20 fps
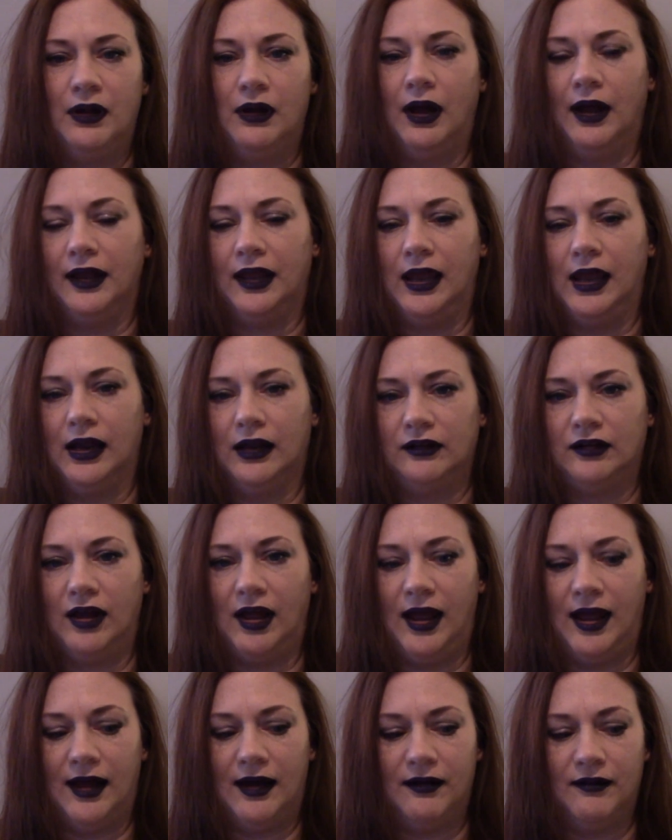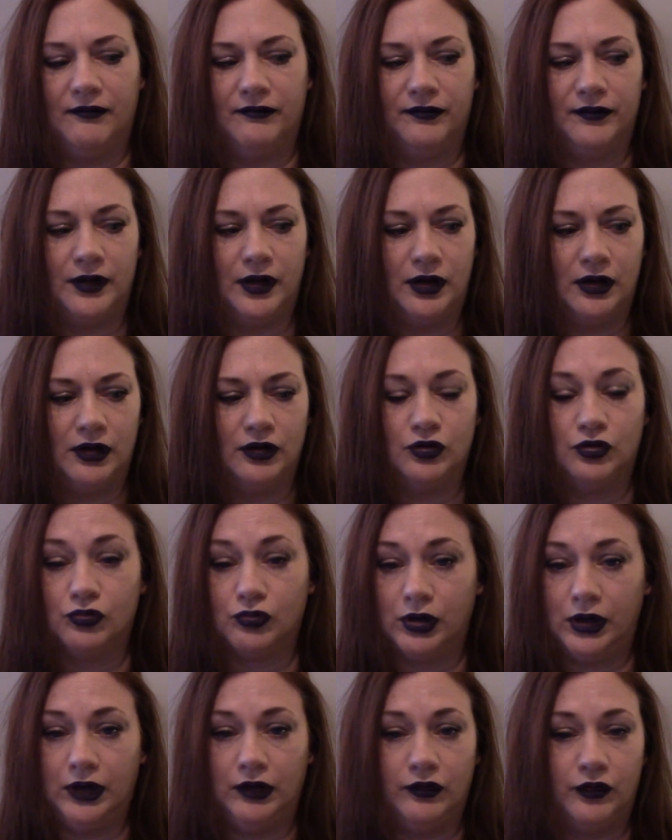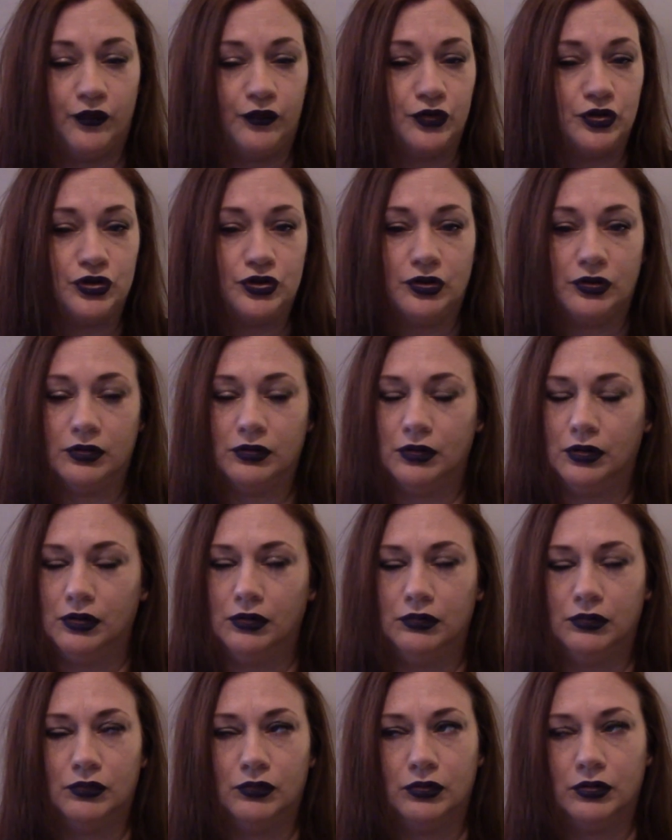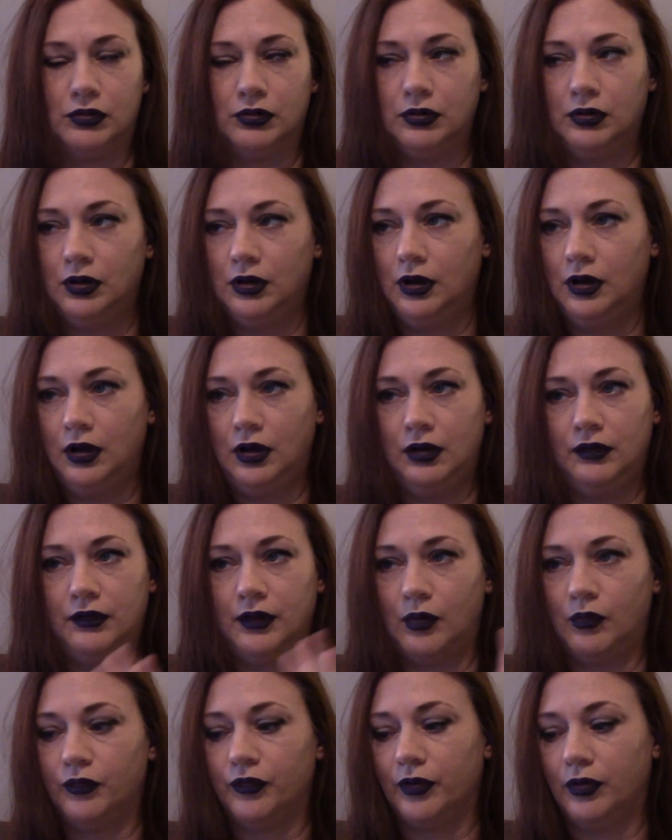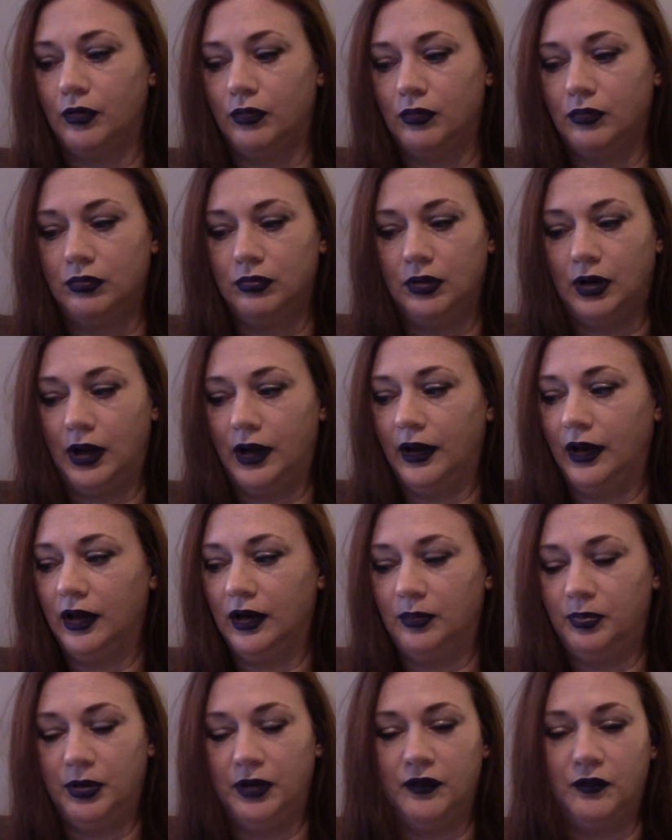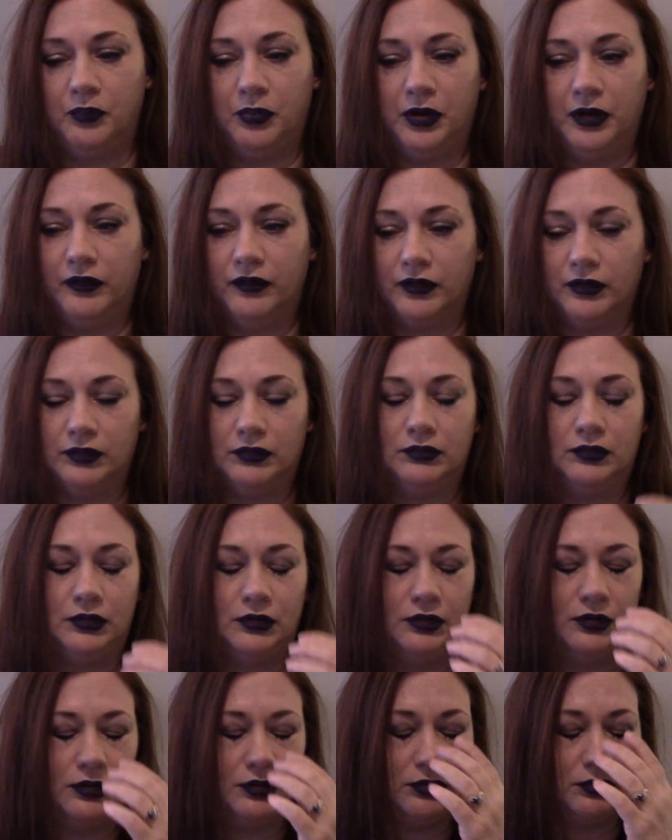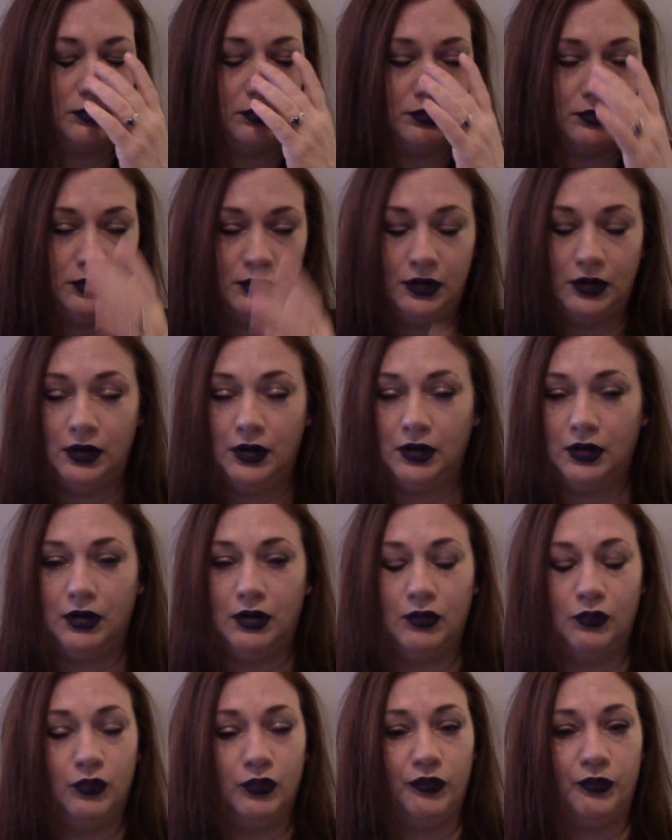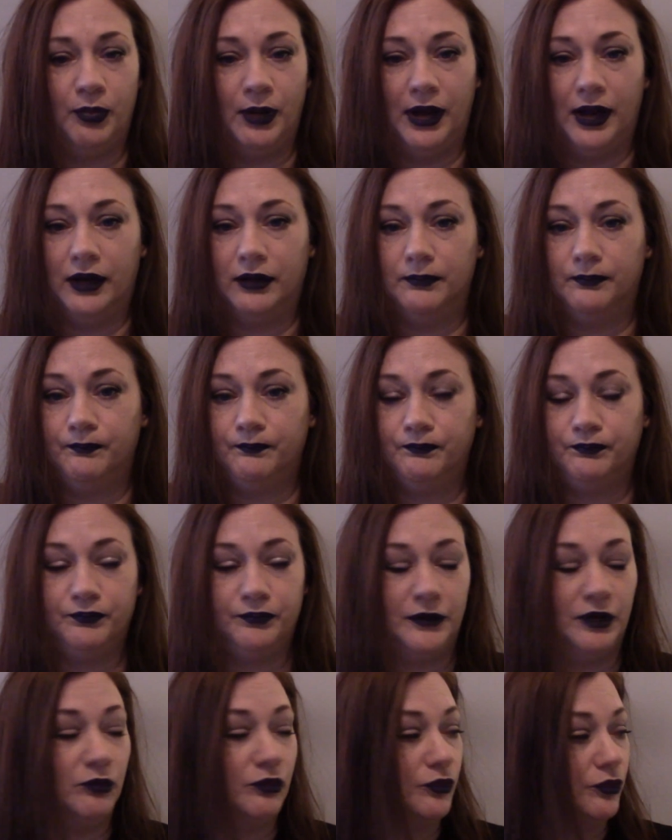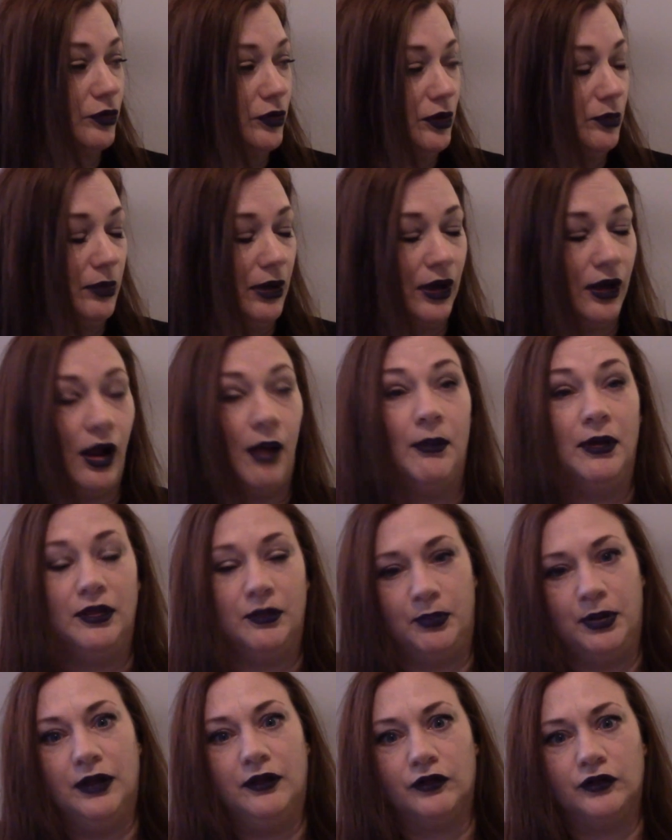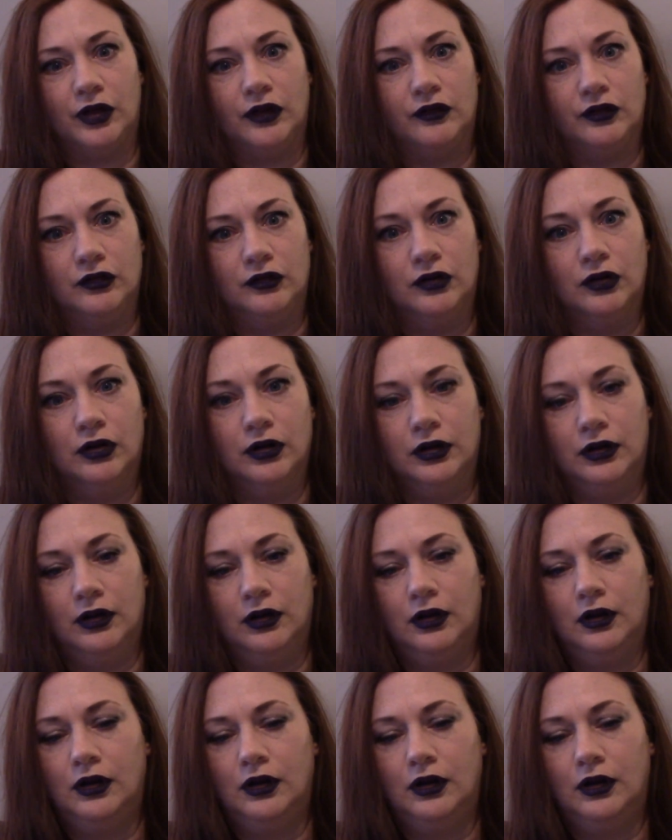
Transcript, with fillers: I can't have uh, grains for sure. Oh, Lord. That was a whole... I ate a piece of pizza. Ugh. Oh, it was bad. It was really bad. I mean, the pizza tasted good.